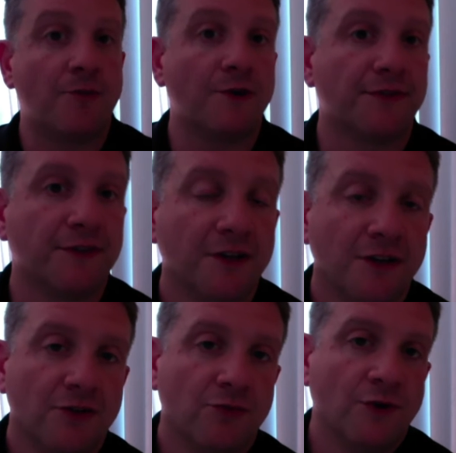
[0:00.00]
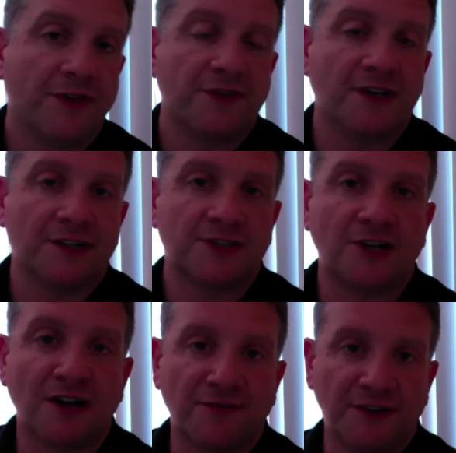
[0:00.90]
with with uh,
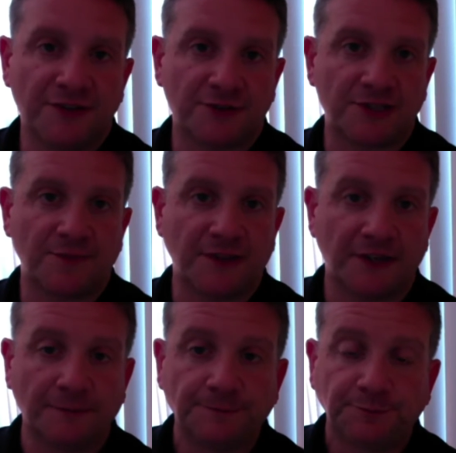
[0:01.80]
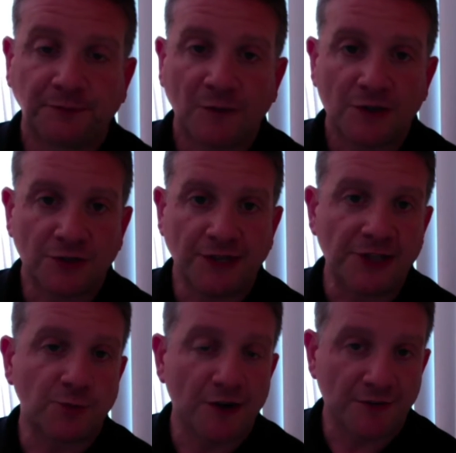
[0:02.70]
stock funds or something. So
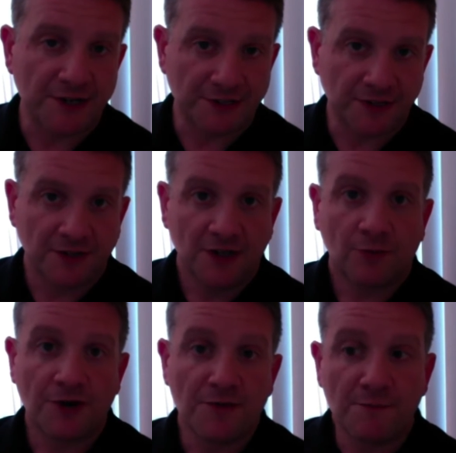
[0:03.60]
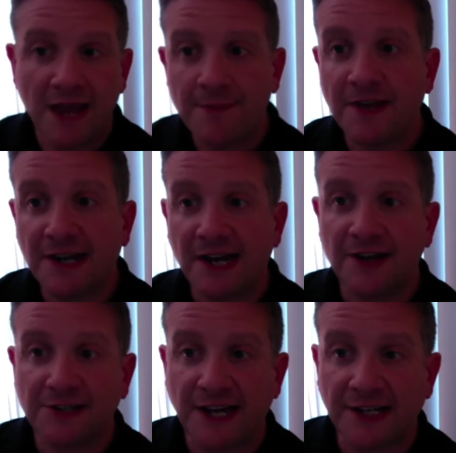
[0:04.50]
that's one reason where you may be in a higher
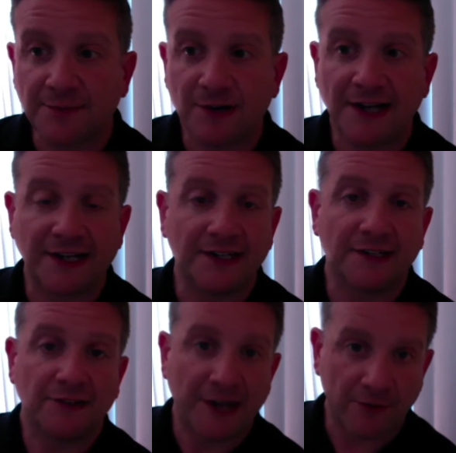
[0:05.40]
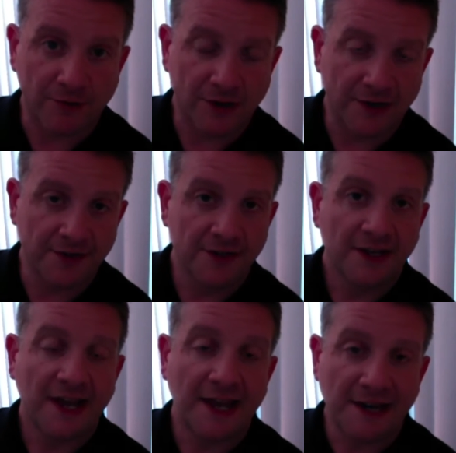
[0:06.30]
tax bracket later on
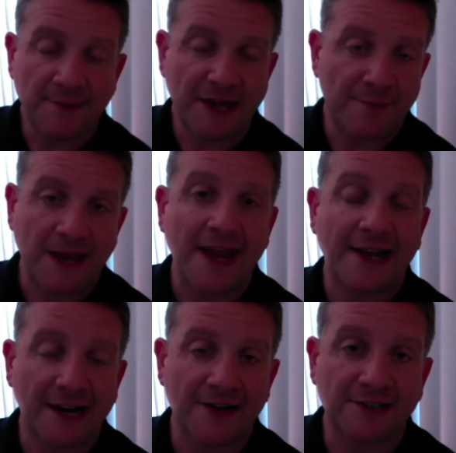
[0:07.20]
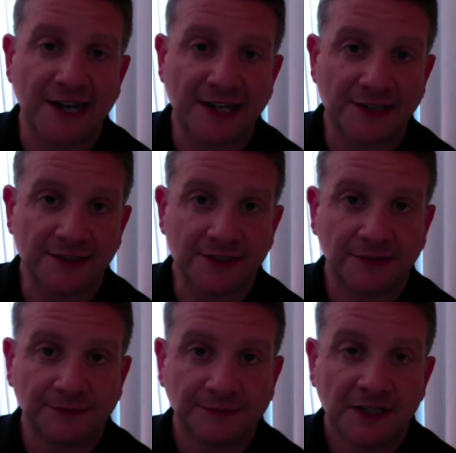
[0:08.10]
and be paying higher taxes.
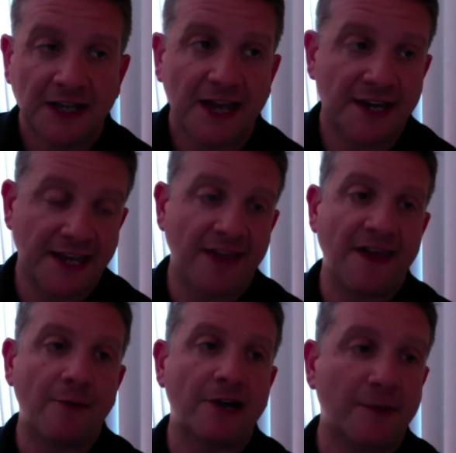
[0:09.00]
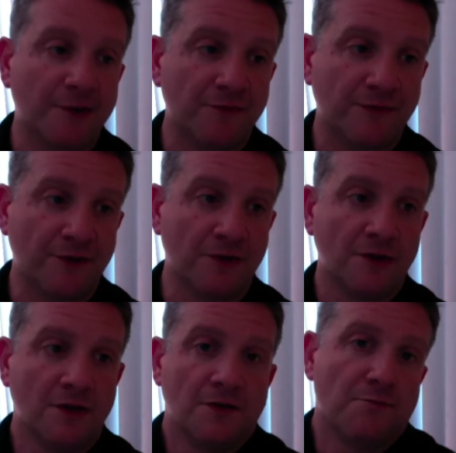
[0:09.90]
And again, that would come in for
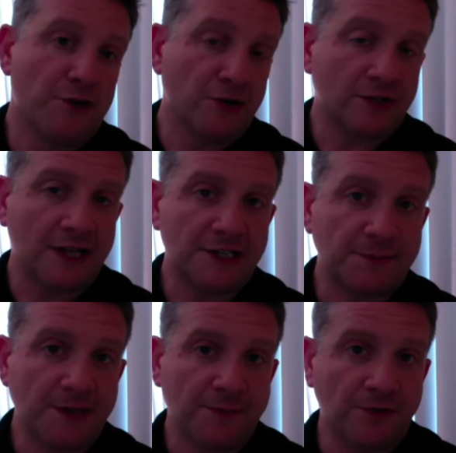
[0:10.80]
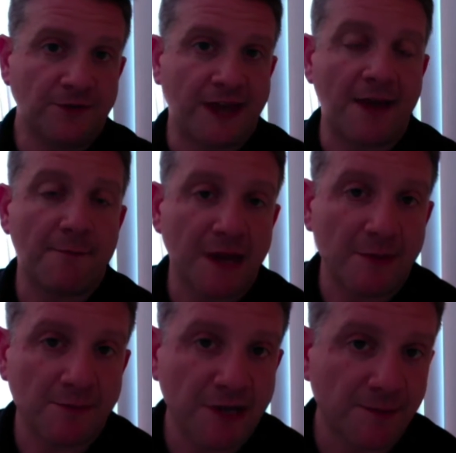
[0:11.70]
middle class people. That may
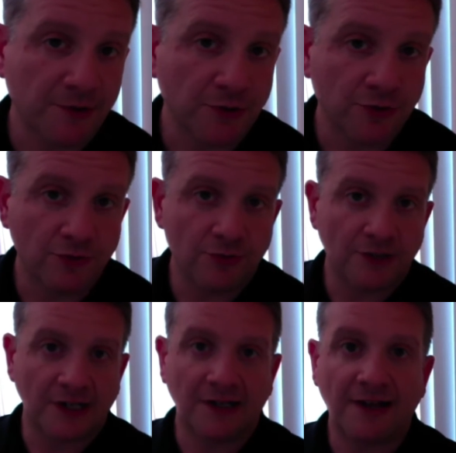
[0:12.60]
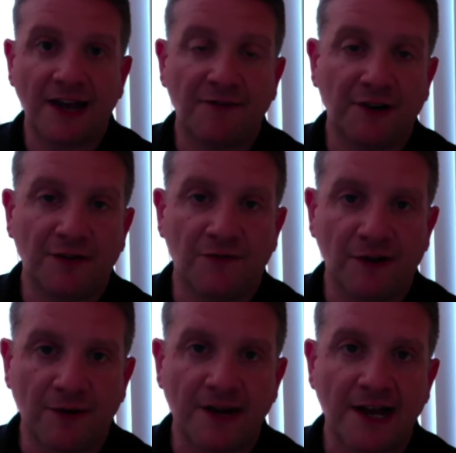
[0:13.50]
be people who uh, have a, a,
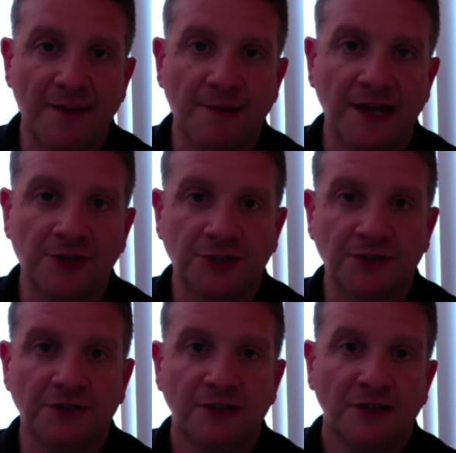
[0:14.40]
very high pension,